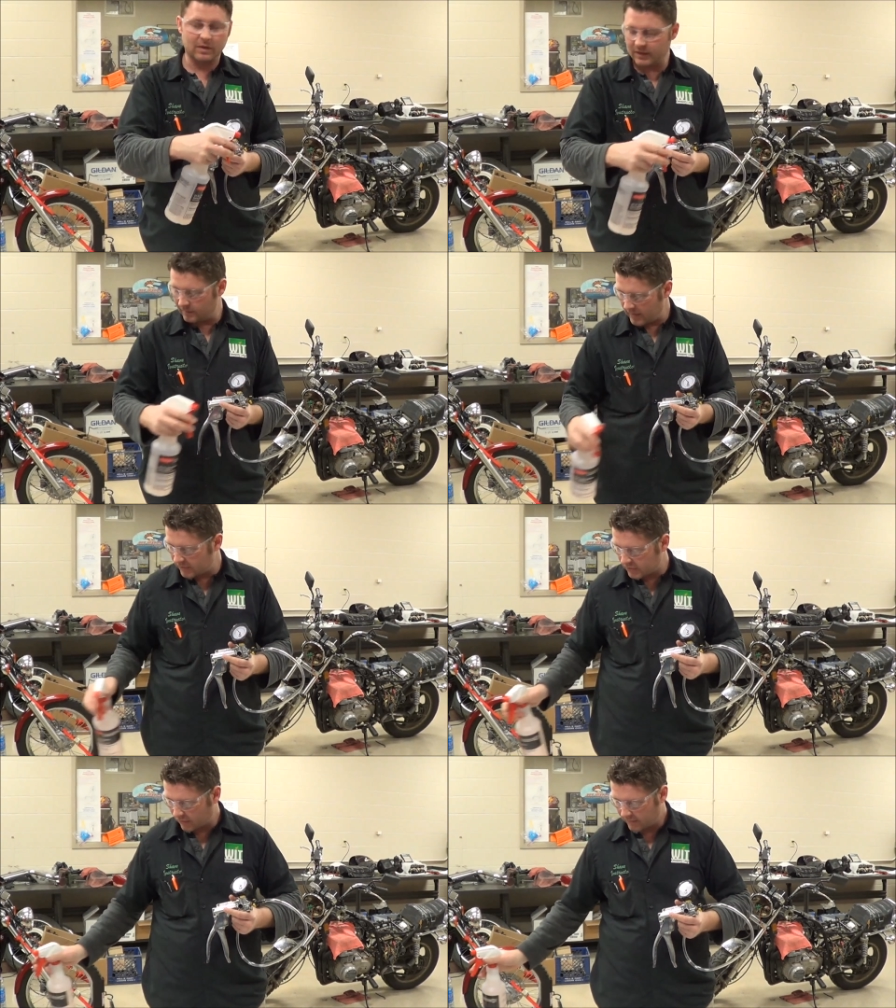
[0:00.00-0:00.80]
we're going to
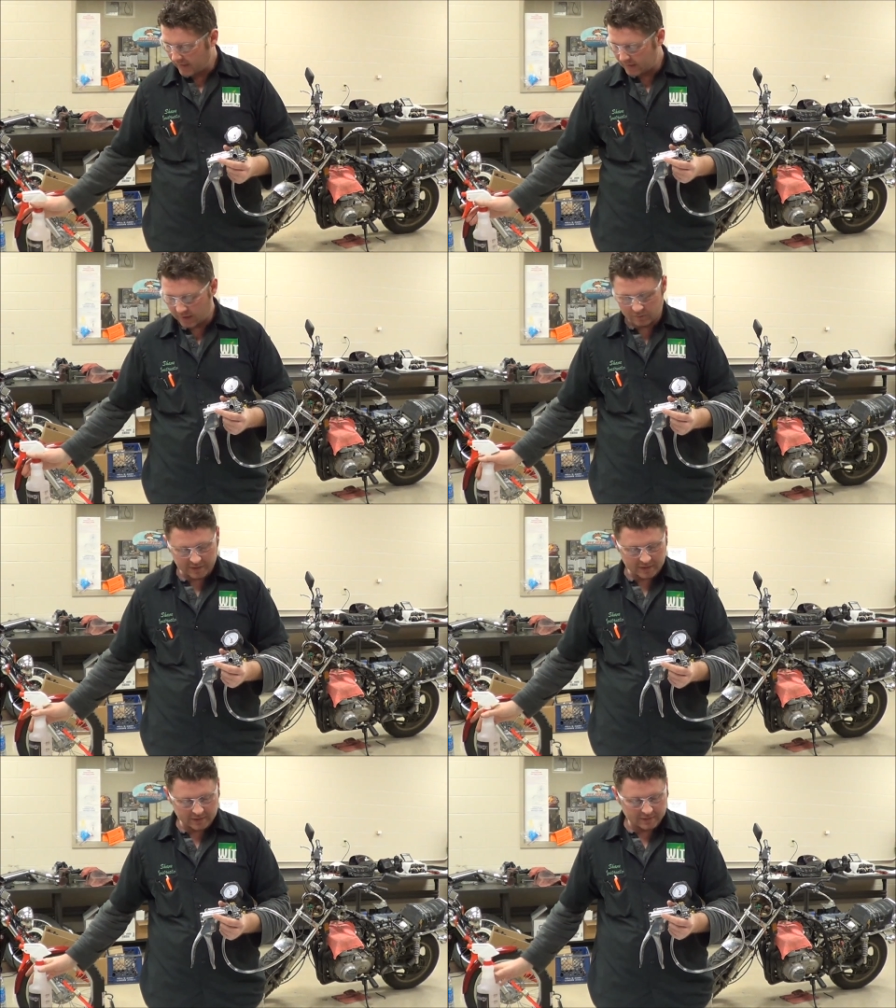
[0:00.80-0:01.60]
make sure that uh,
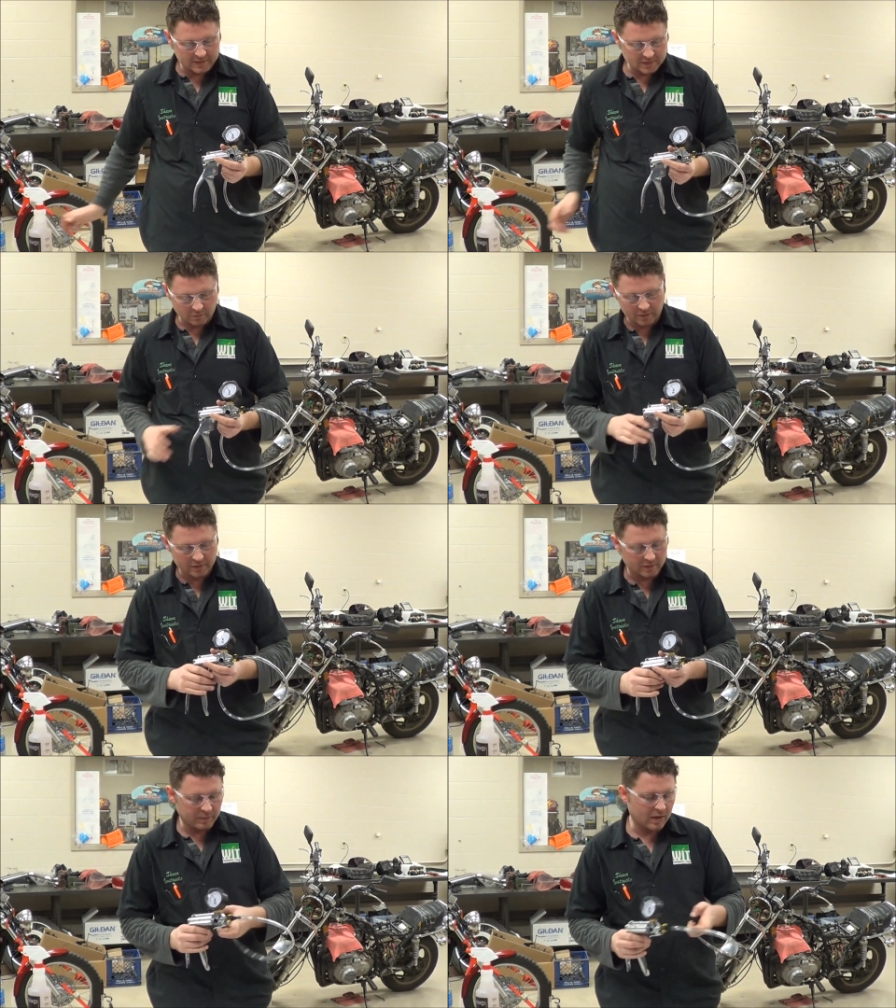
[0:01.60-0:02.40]
we can get this to work good.